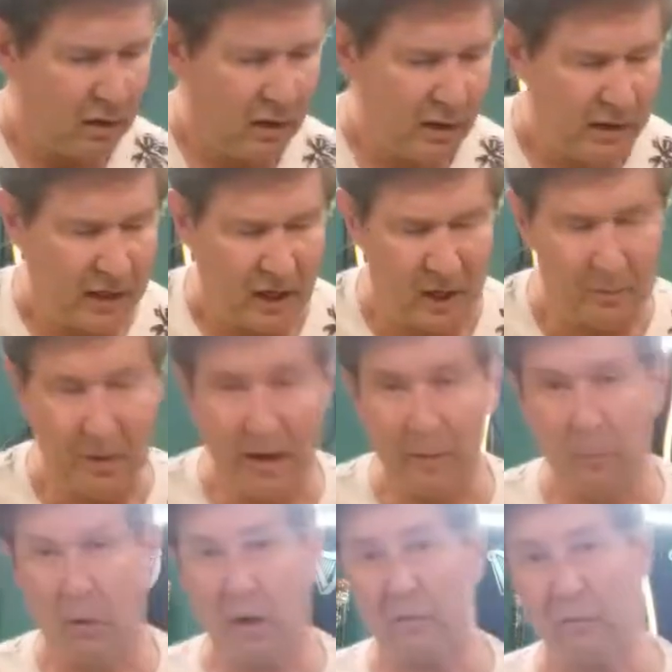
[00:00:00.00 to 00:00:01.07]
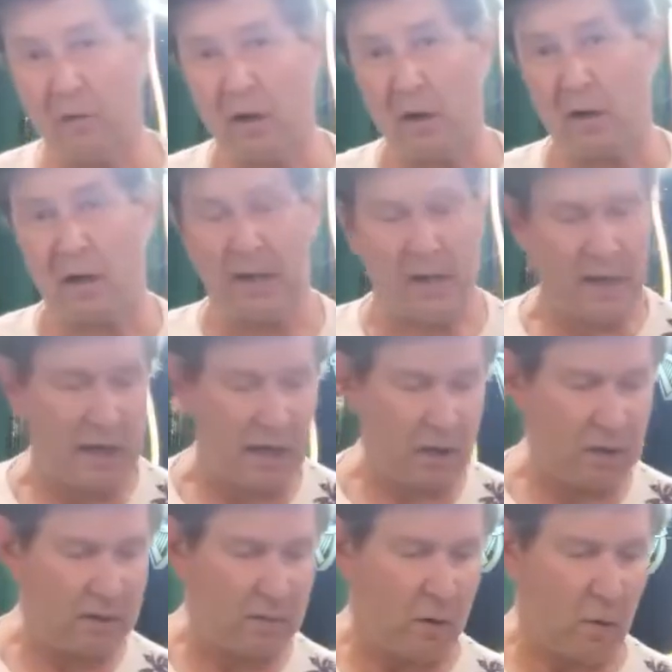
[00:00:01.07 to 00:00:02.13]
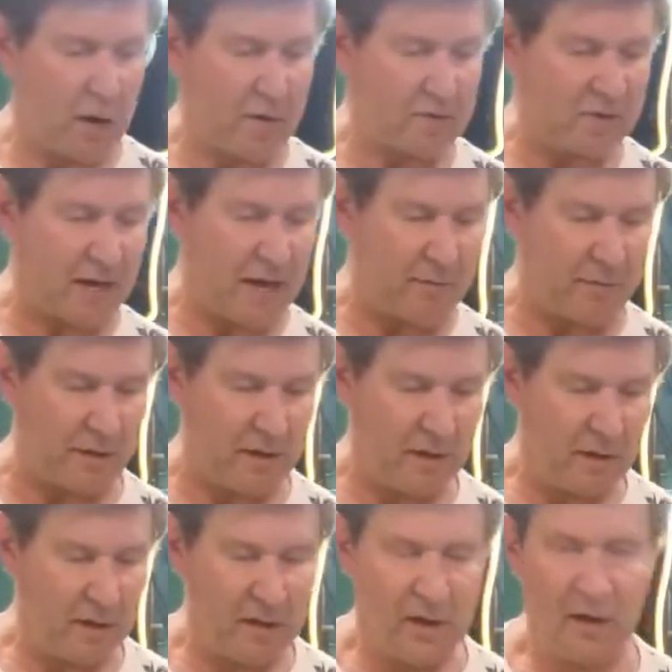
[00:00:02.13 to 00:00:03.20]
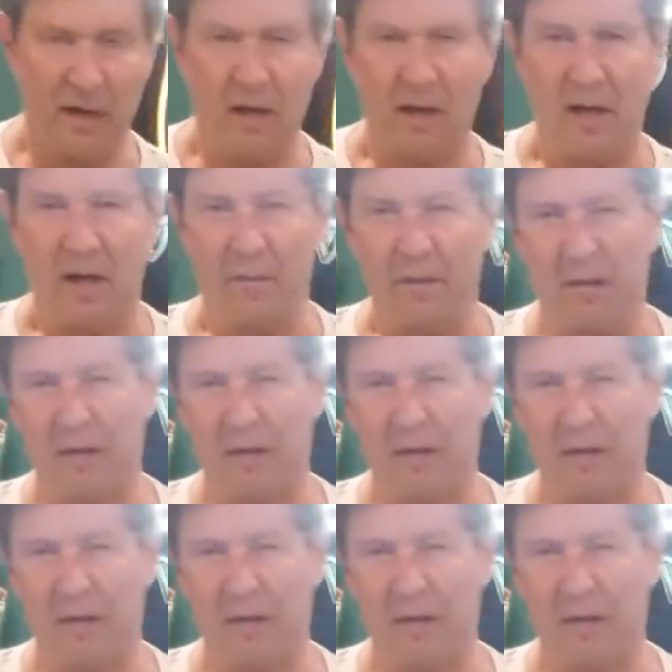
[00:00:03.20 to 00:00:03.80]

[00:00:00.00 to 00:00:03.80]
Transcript: Now to make it more fall-like, I looked at my wife's cabinet. I mean,